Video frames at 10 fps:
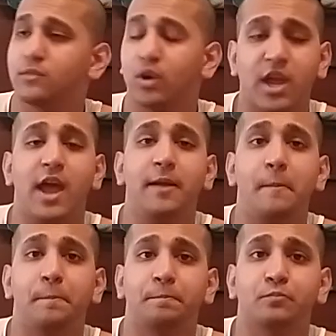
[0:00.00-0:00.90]
Okay?
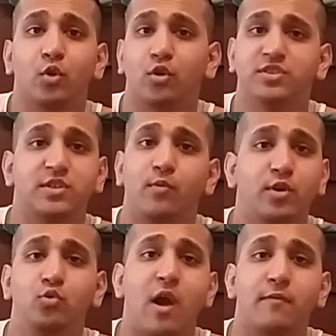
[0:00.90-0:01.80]
Or
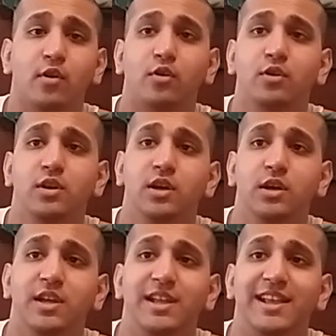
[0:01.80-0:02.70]
someone, whoever
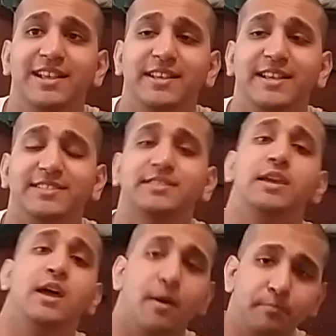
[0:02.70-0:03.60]
is
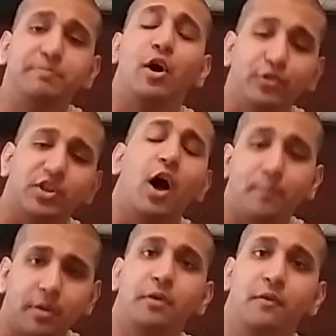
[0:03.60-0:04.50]
built
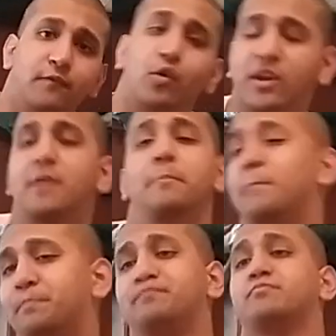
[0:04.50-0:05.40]
up for him.
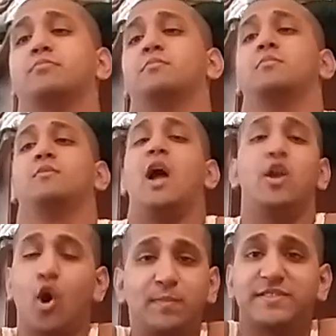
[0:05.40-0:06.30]

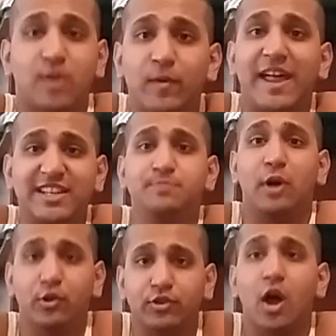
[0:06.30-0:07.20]
I hope it's someone at
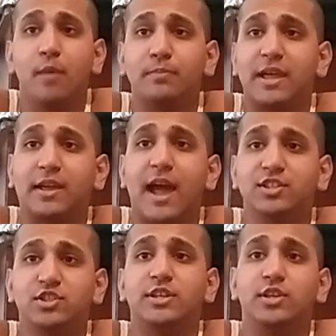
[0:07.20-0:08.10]
built up, like
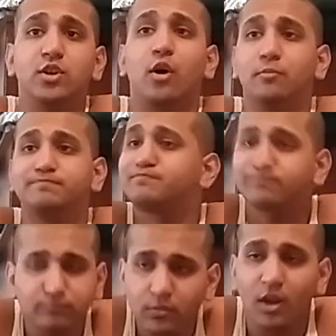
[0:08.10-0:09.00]
actually, you know,
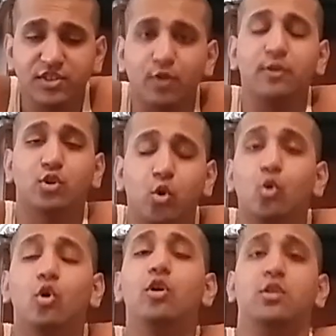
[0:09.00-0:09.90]
someone
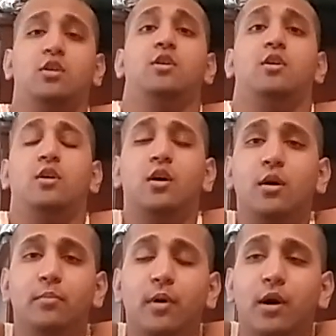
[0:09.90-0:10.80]
cool.
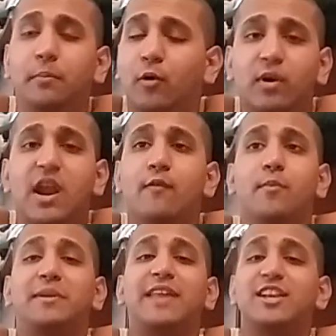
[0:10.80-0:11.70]
But
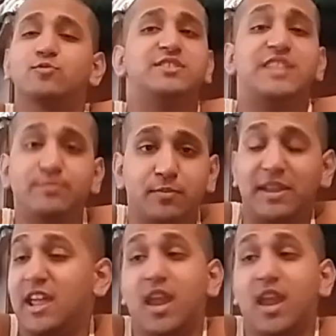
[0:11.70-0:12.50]
whatever, but that's what seems to be.